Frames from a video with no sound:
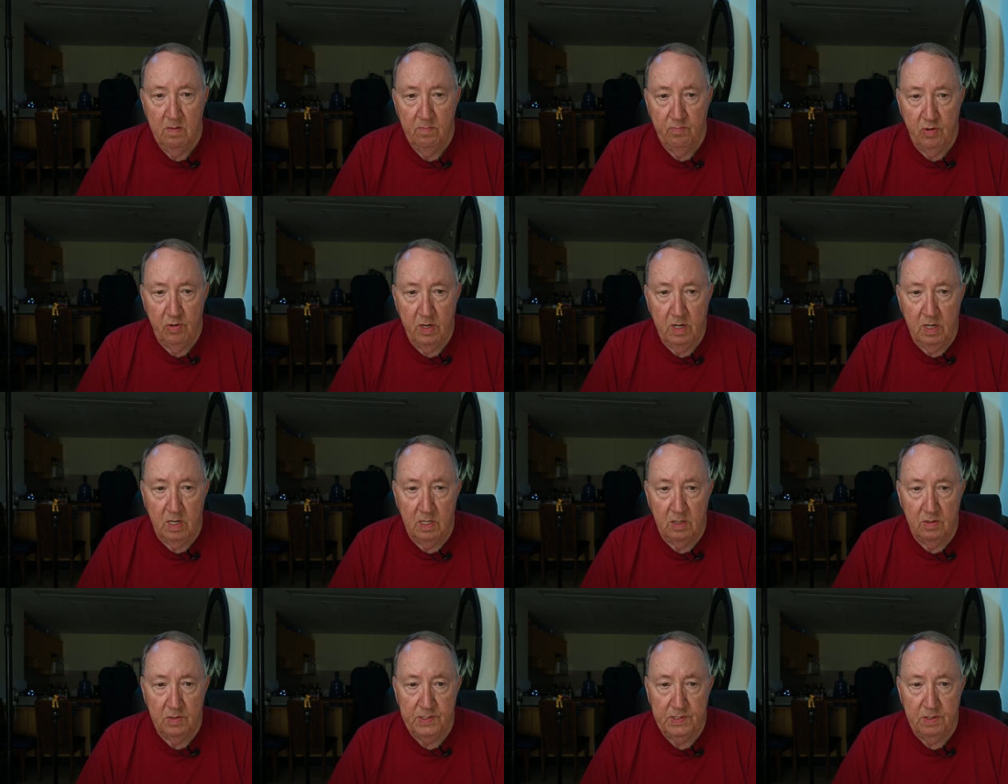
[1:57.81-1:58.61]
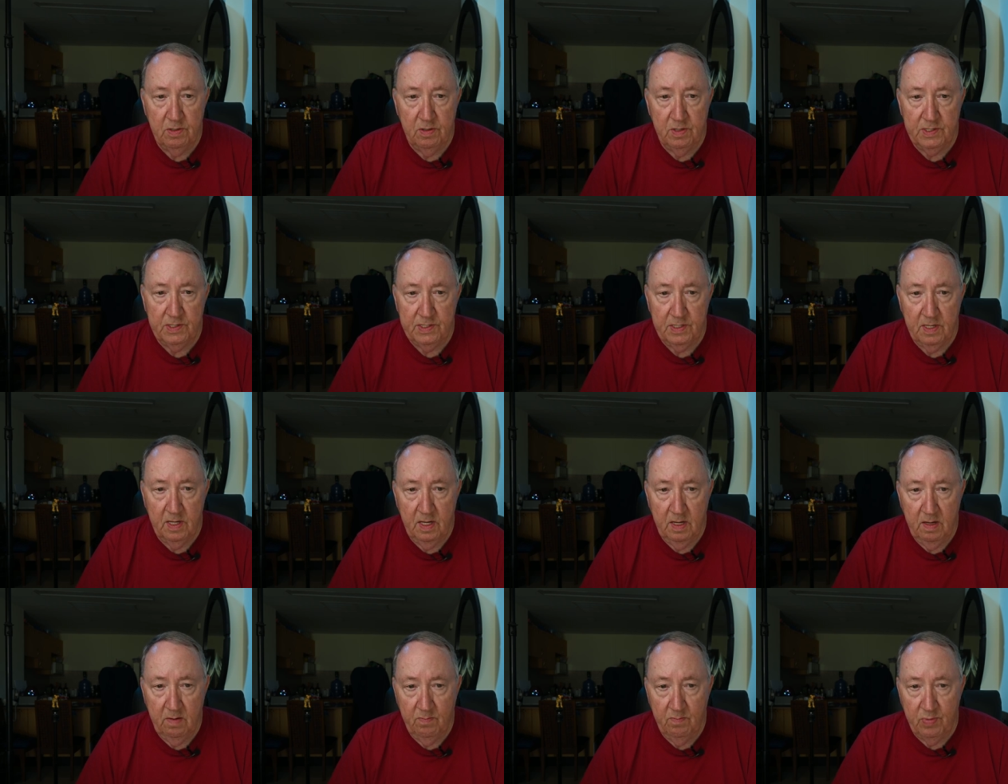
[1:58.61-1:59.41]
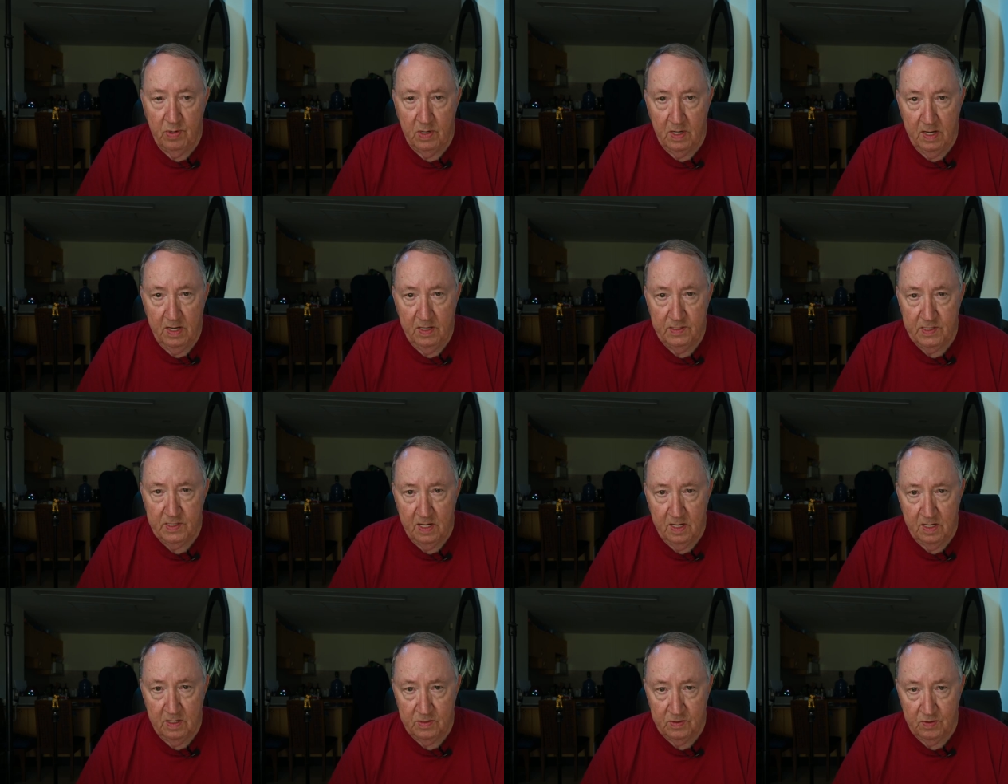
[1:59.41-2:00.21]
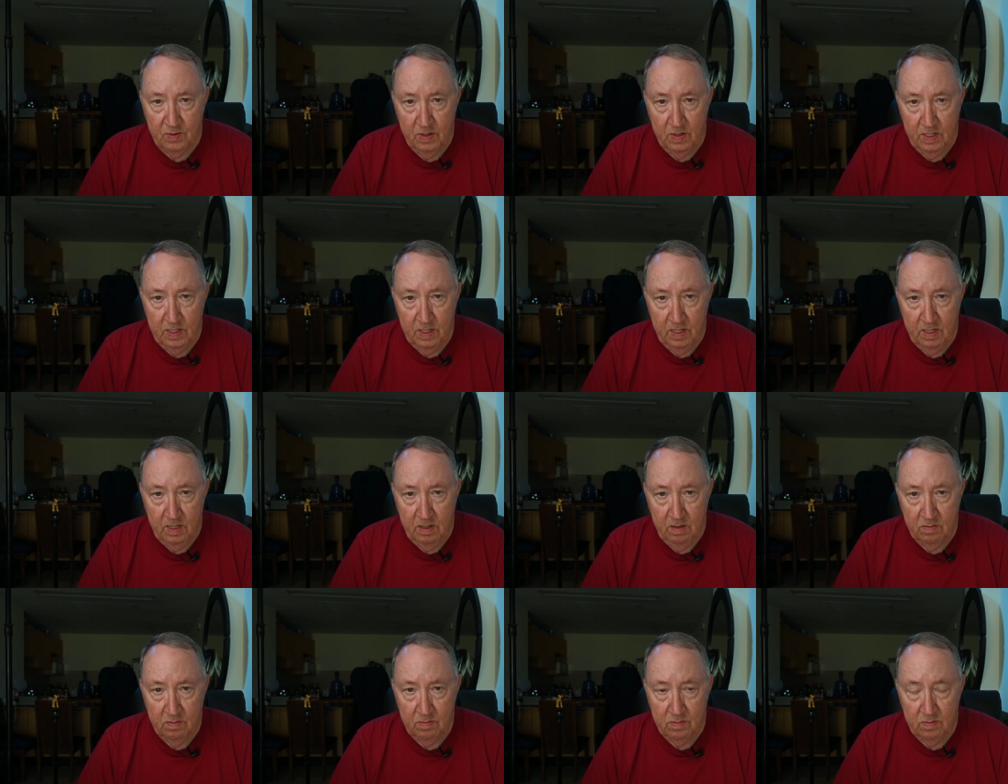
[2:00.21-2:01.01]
pretty close to the same place as the